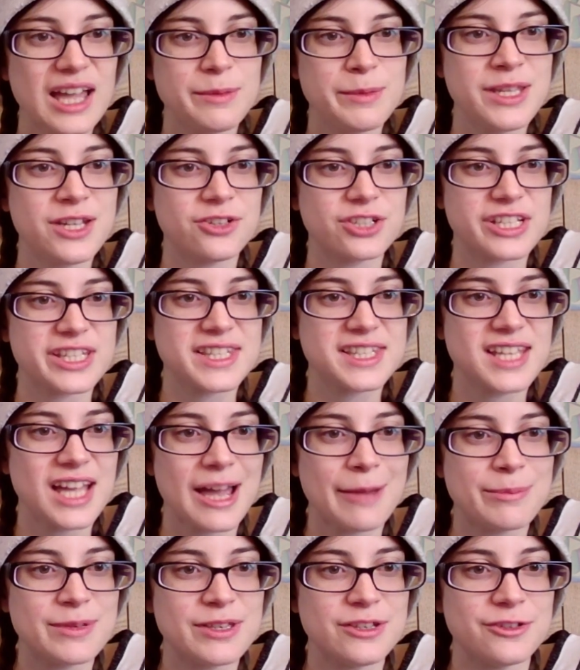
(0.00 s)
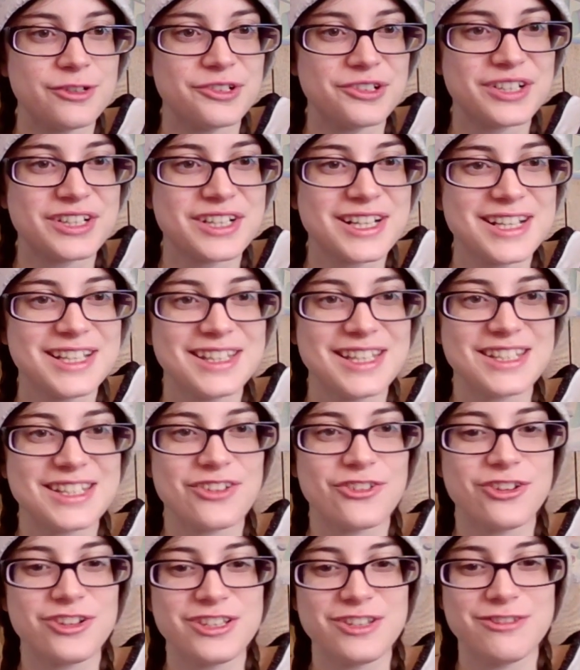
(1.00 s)
I'm here to stop you.
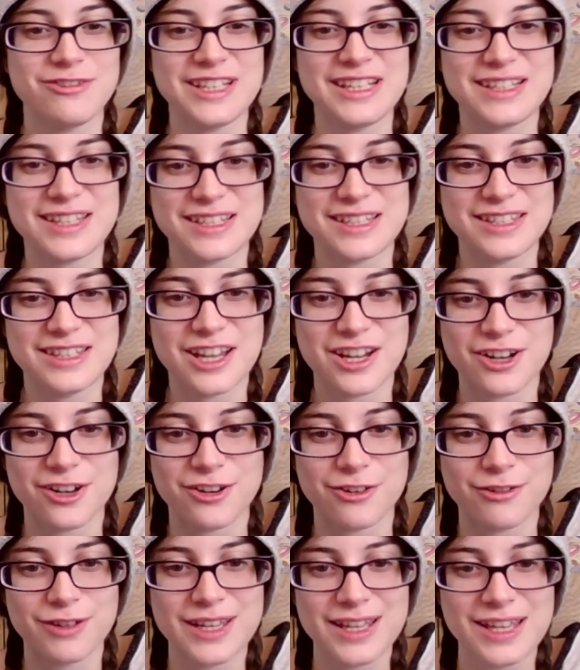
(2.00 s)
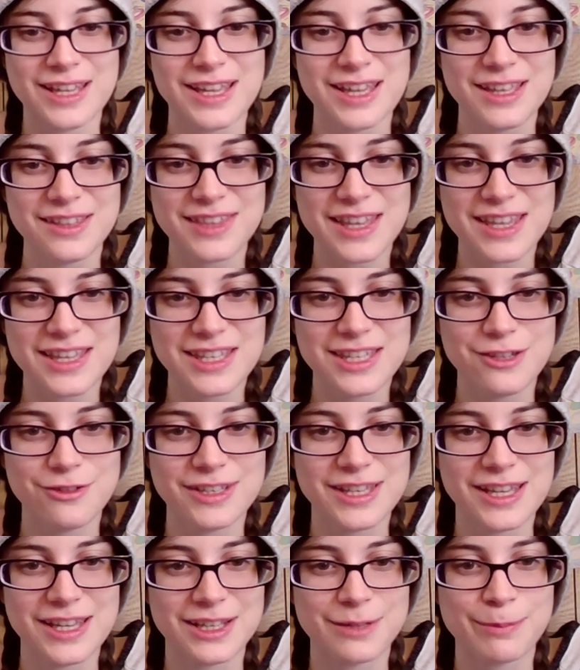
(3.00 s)
That's all you need to know. Thank you,
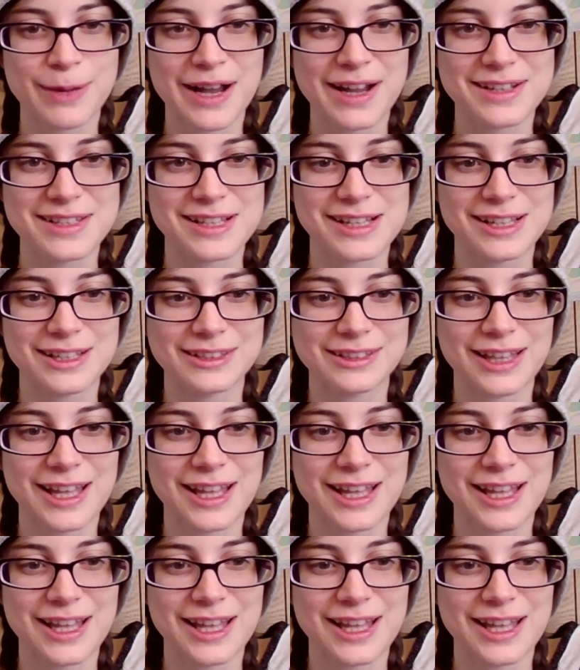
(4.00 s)
kickboxing